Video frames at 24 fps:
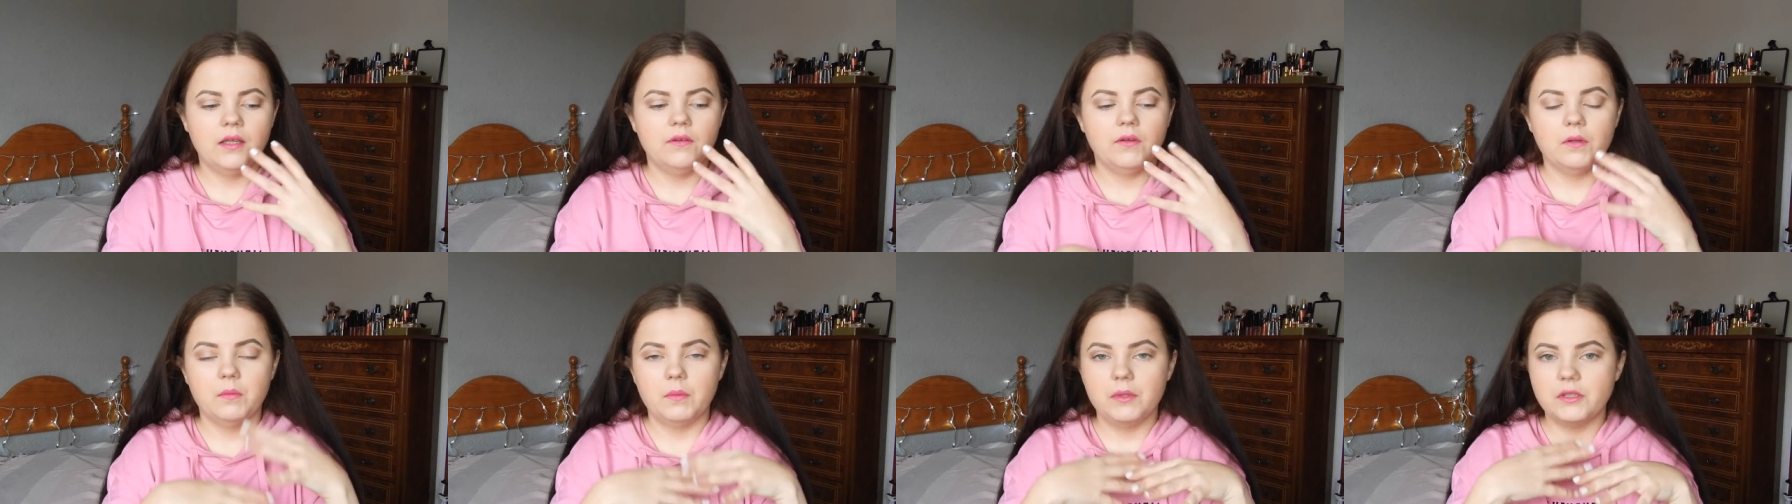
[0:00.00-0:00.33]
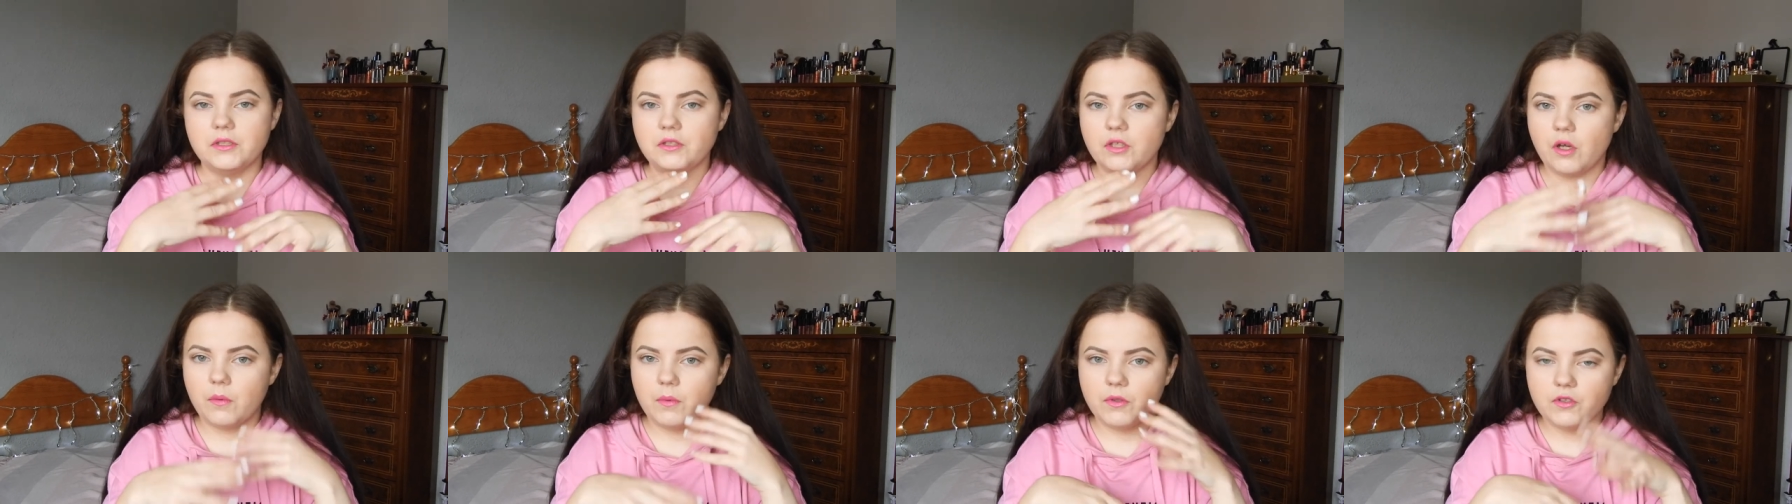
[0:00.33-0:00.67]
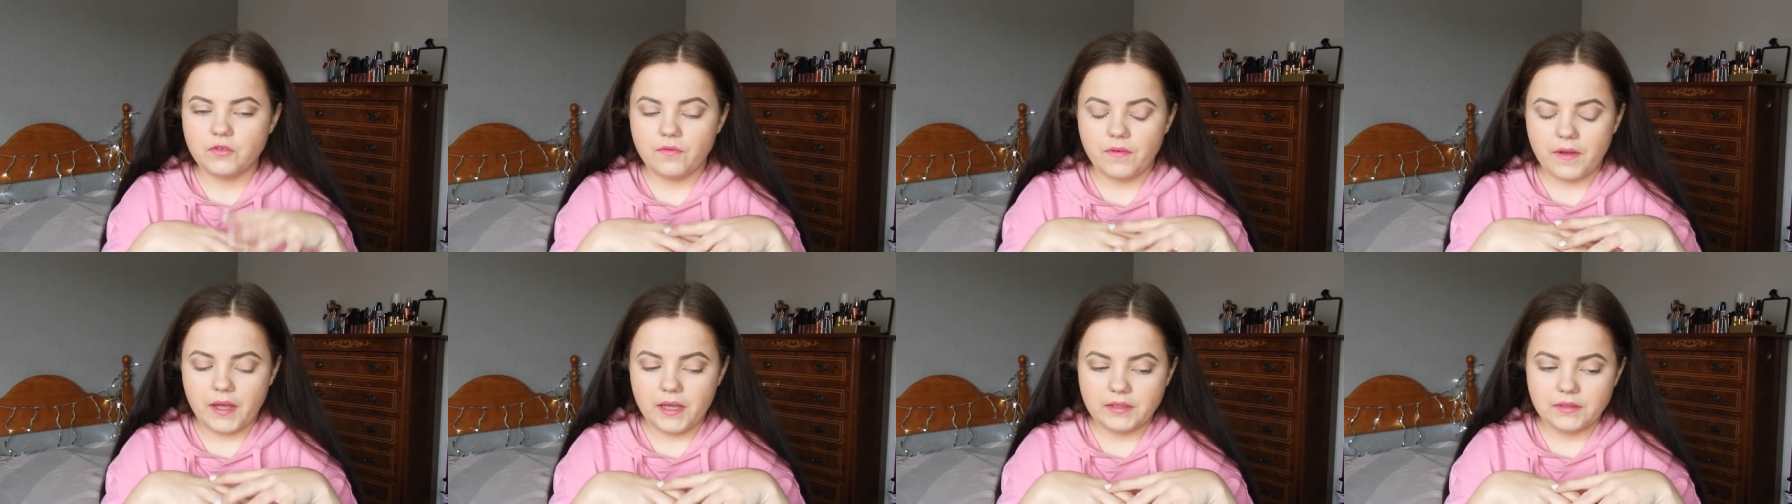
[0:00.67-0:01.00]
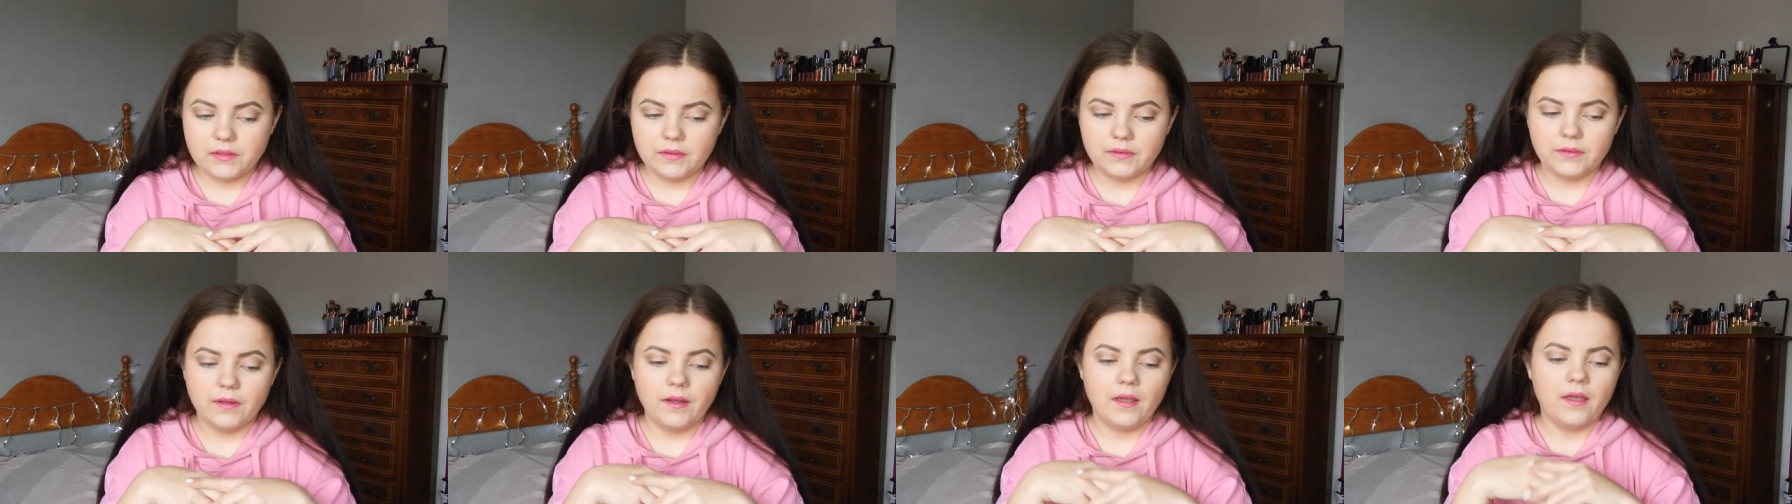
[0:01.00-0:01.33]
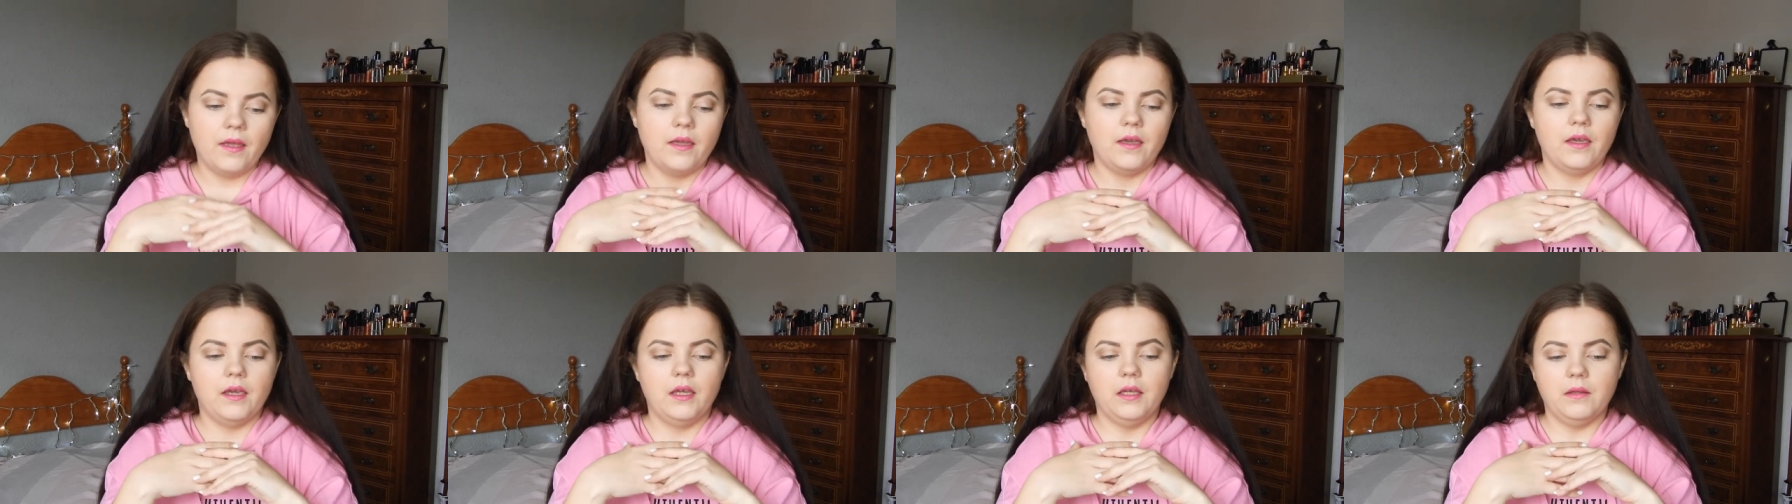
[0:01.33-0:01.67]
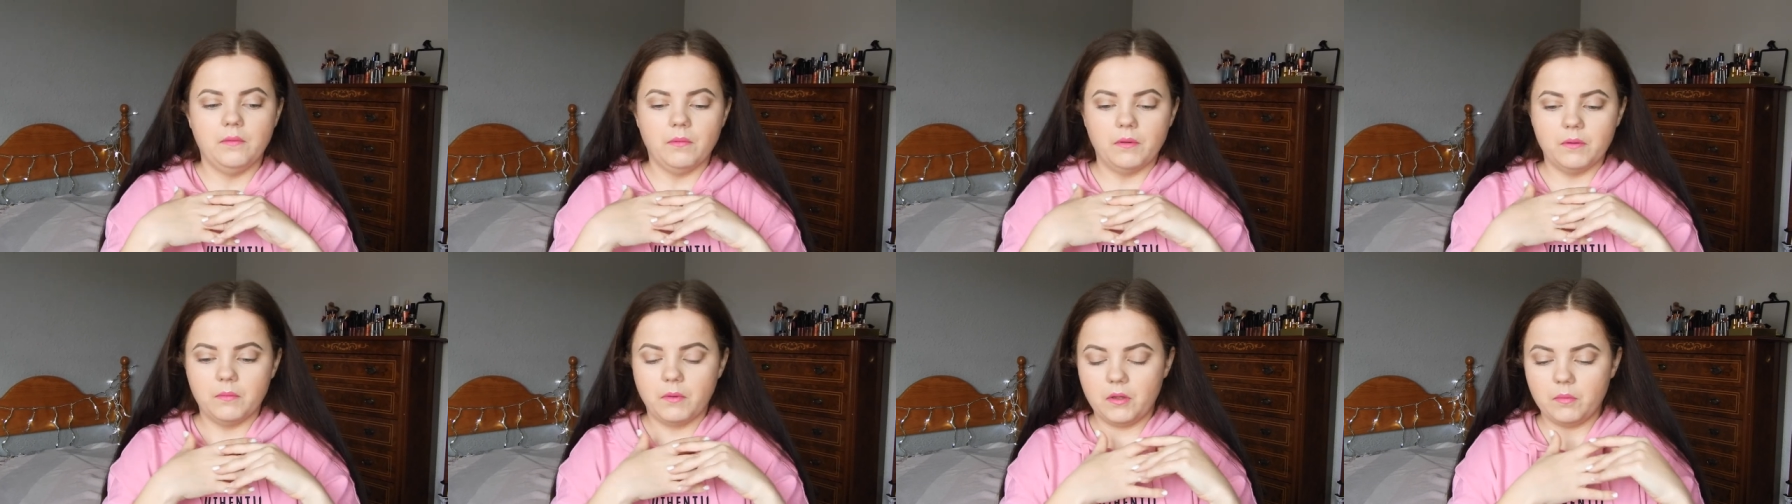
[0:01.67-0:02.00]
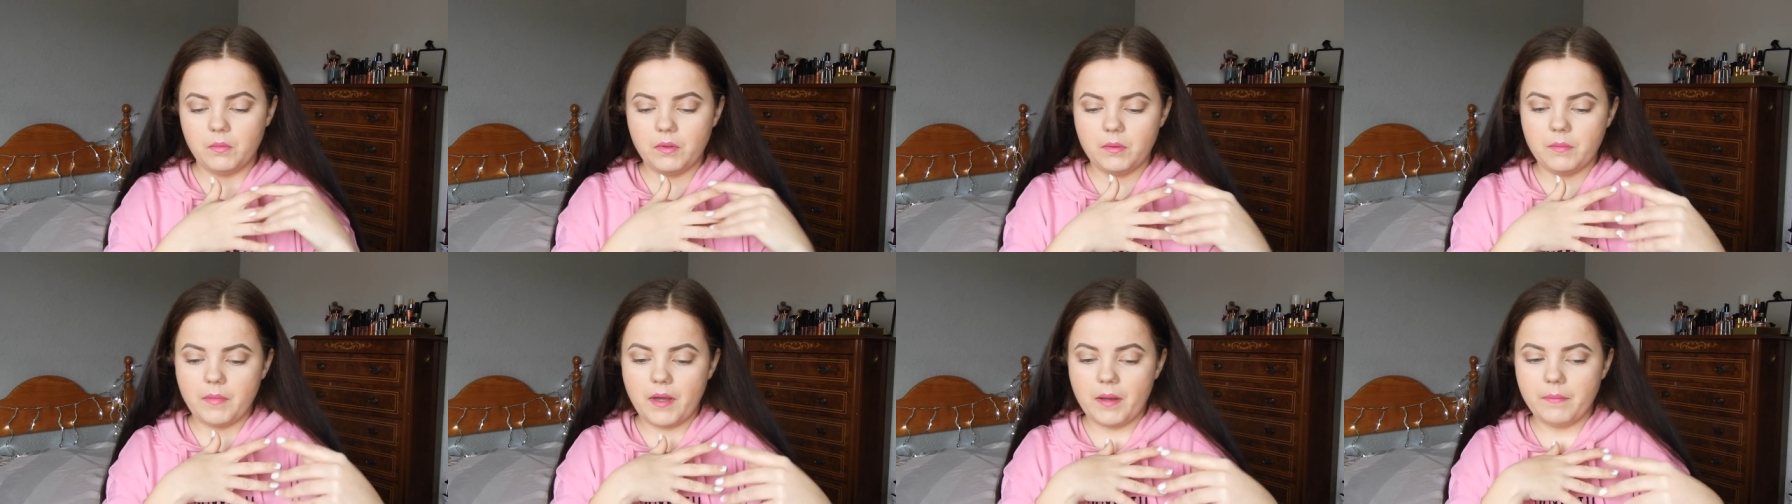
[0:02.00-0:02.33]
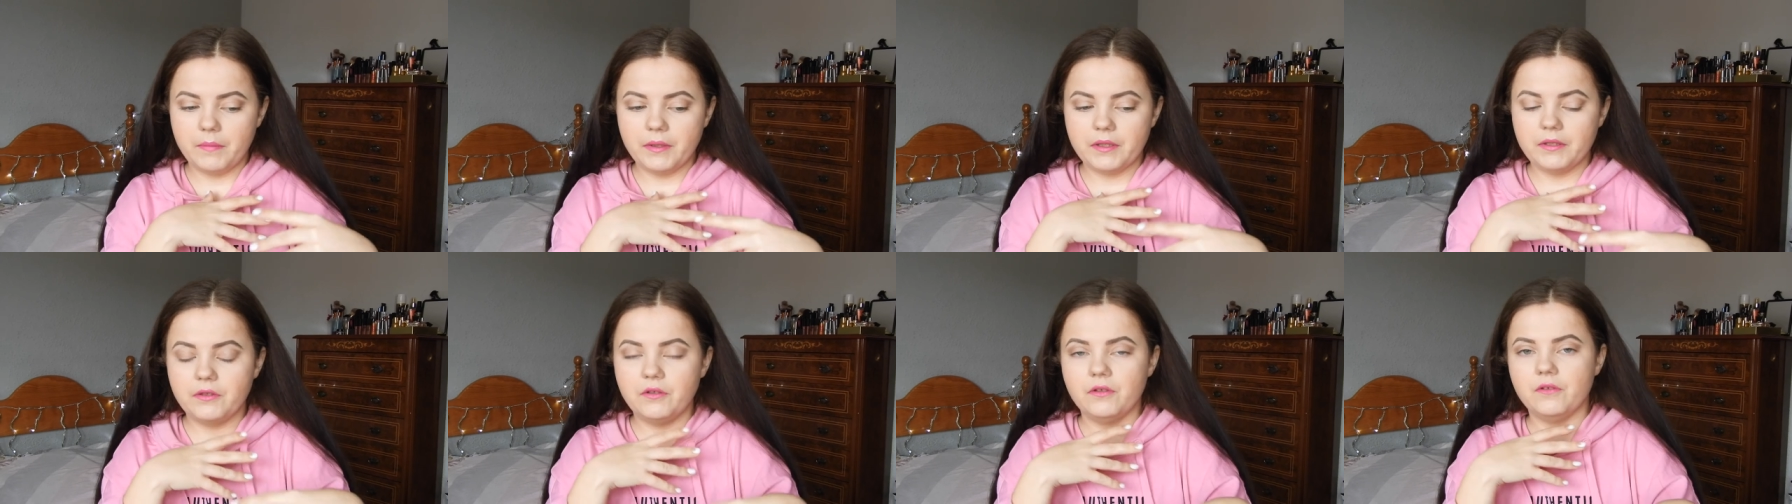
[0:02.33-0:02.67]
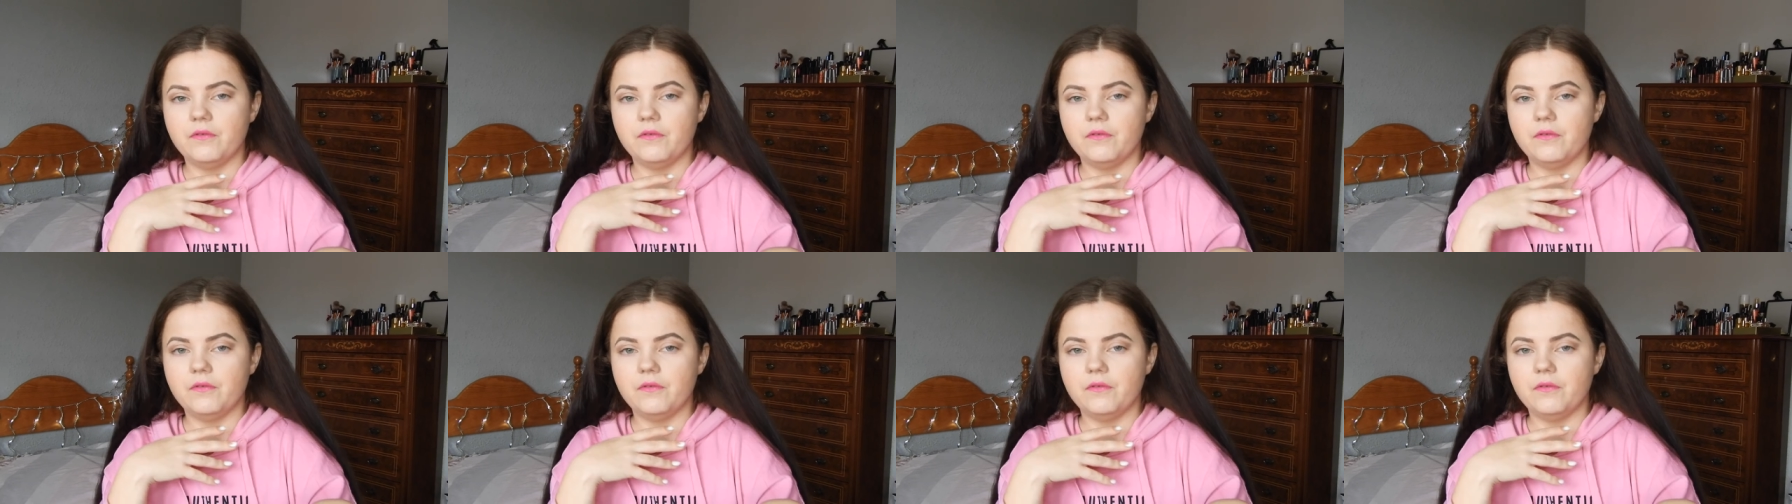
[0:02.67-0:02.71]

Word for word: It will be so much faster. It will not be mumbling.